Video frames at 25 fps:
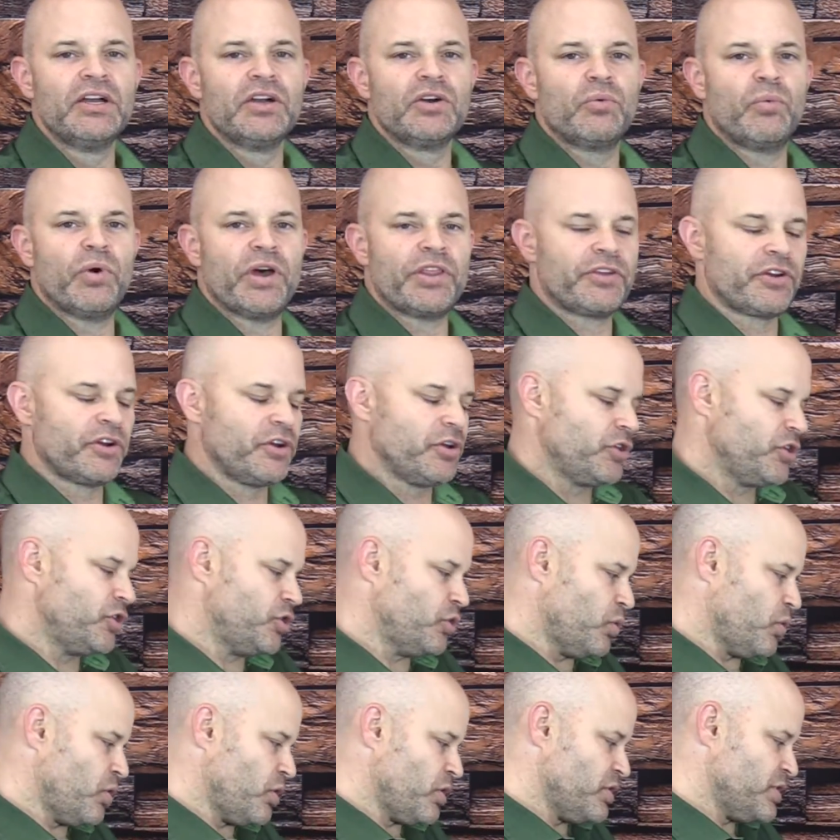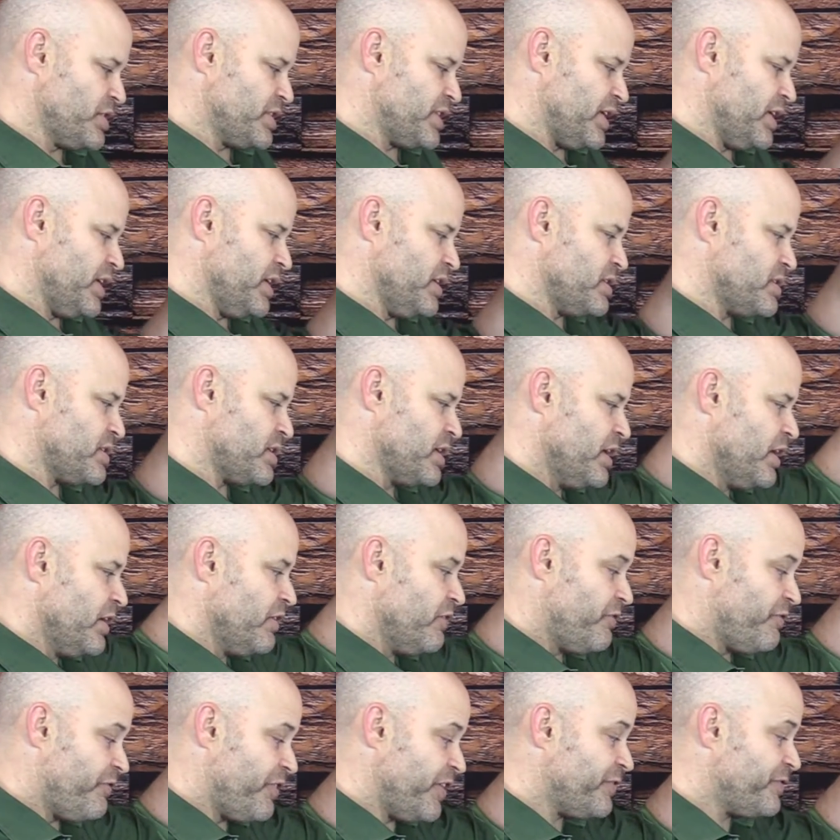whether yours is
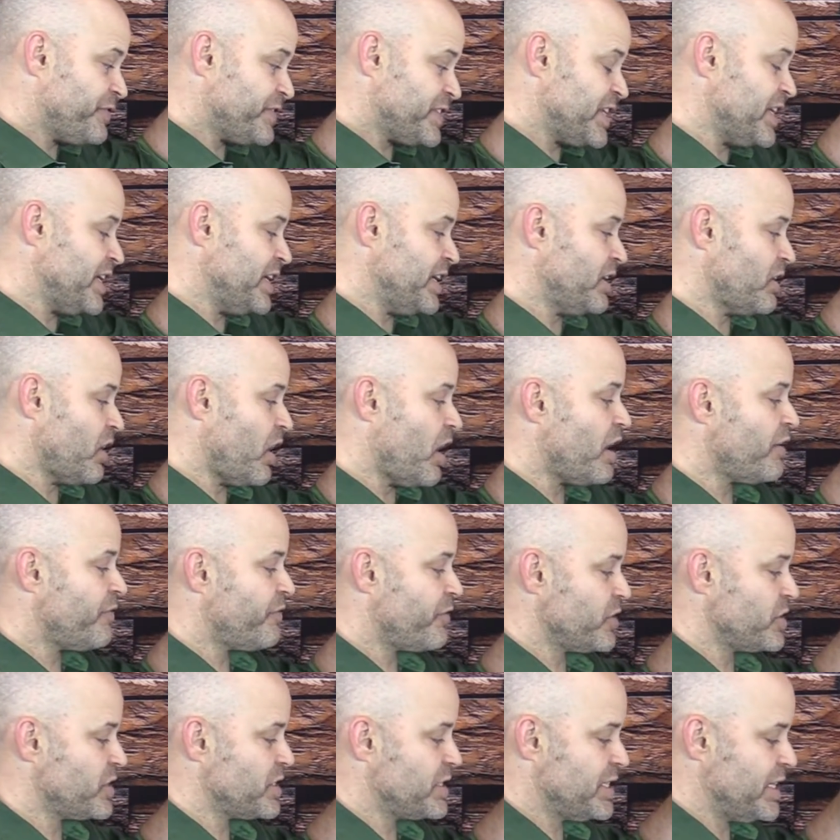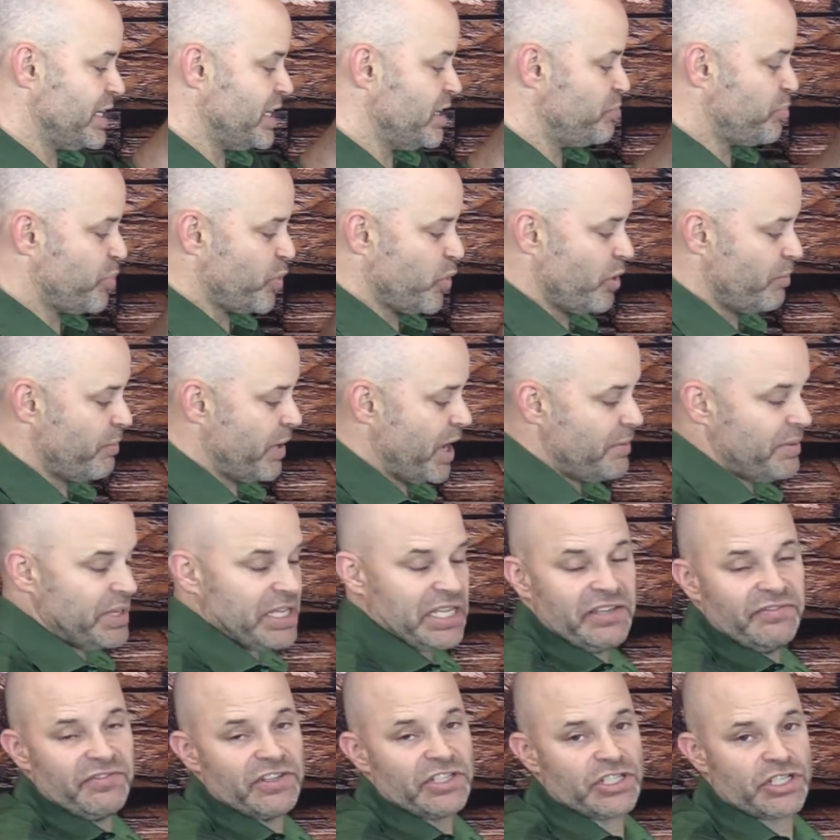15 offers deep or maybe
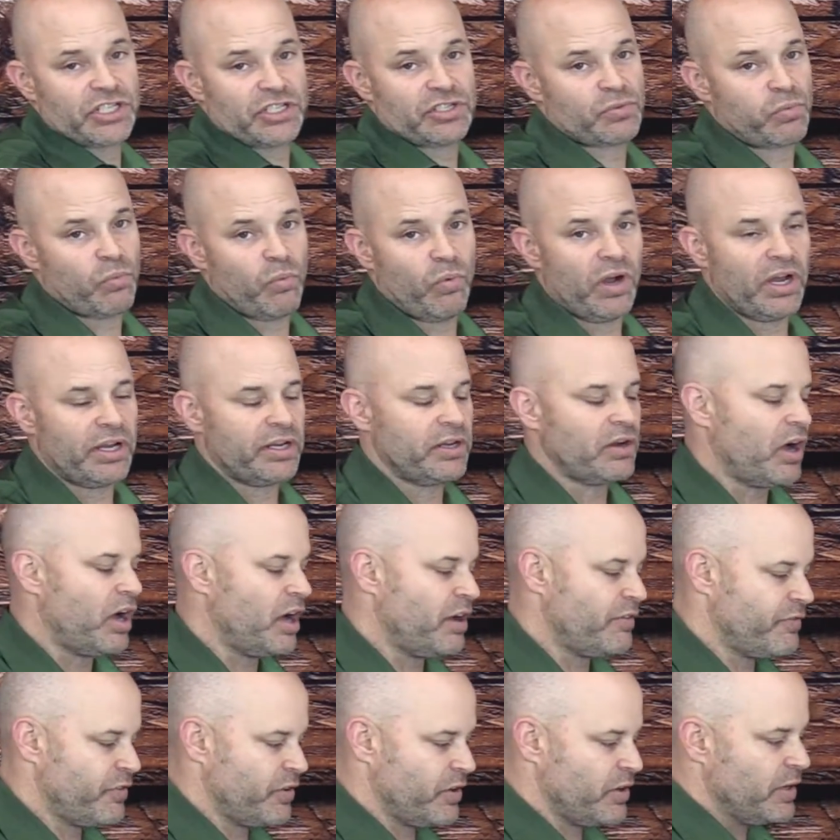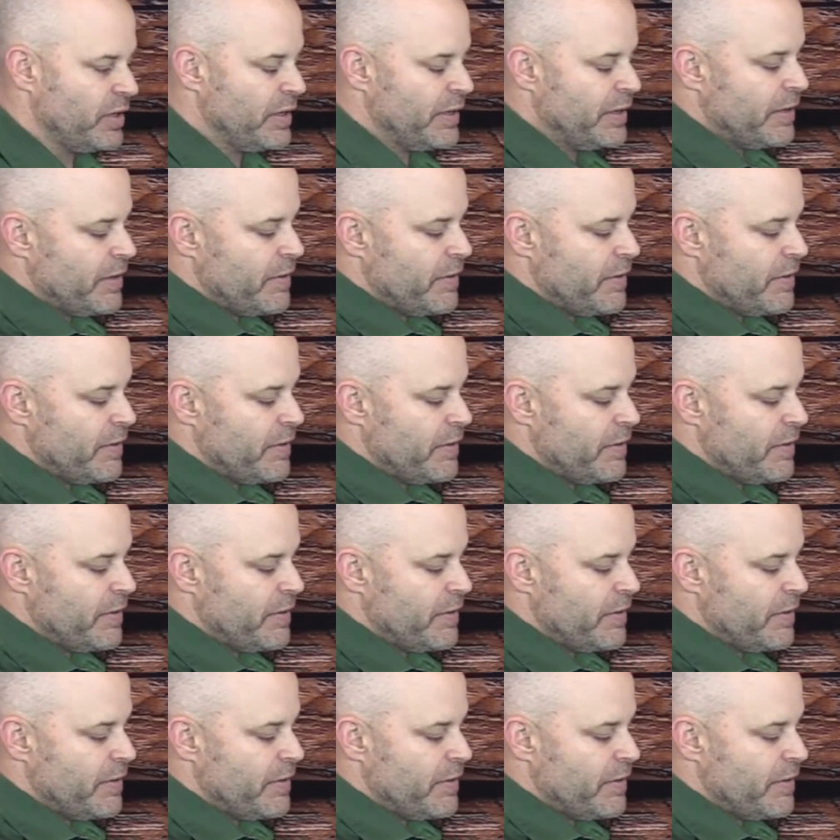even just one offer.